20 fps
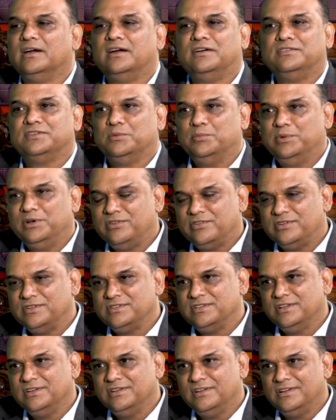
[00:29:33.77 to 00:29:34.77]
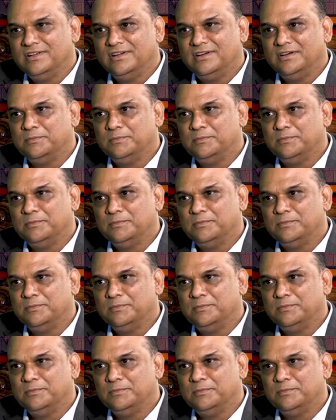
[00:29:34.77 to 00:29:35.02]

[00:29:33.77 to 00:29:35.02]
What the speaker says: I have some interest in